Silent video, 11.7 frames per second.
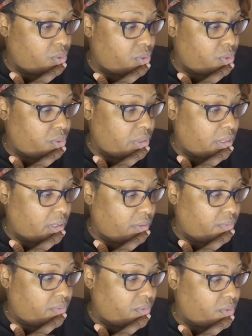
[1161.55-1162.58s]
3,
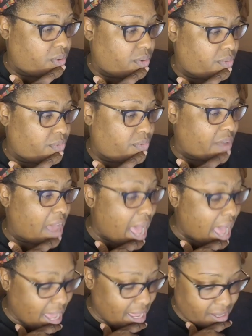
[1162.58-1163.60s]
4,
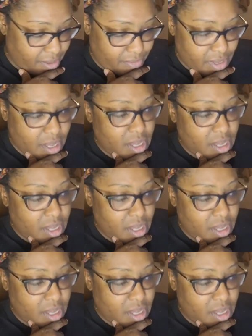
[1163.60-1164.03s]
5